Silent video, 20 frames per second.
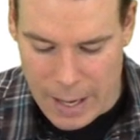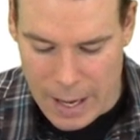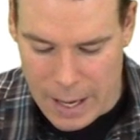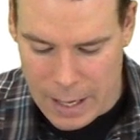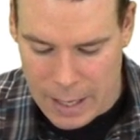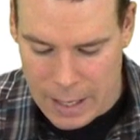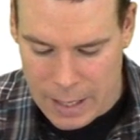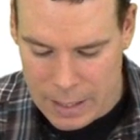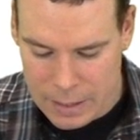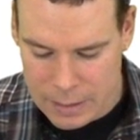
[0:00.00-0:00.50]

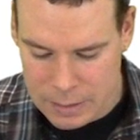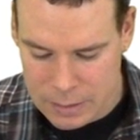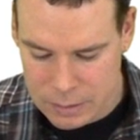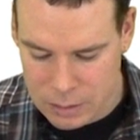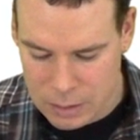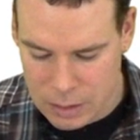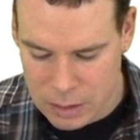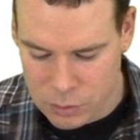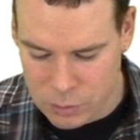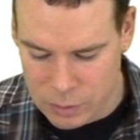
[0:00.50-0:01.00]
and is
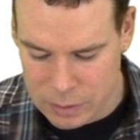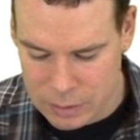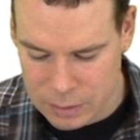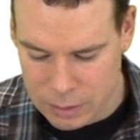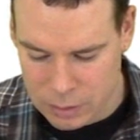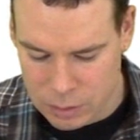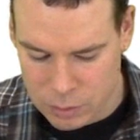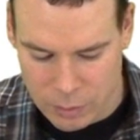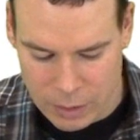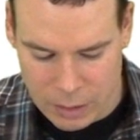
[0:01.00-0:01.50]
decreasing
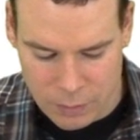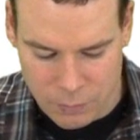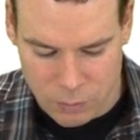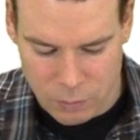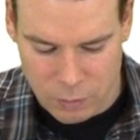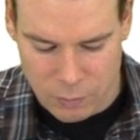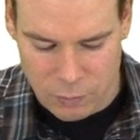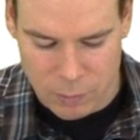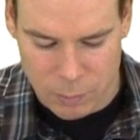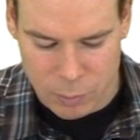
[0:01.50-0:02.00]
at the rate of
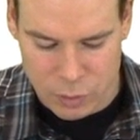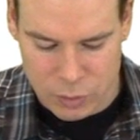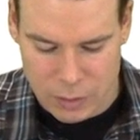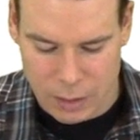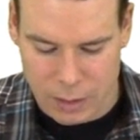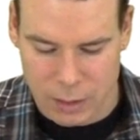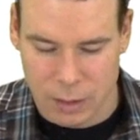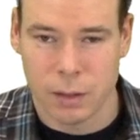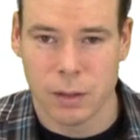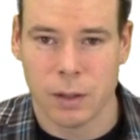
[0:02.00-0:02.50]
3 feet per
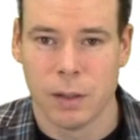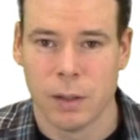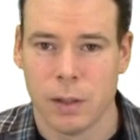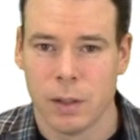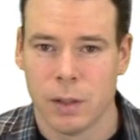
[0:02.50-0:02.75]
second,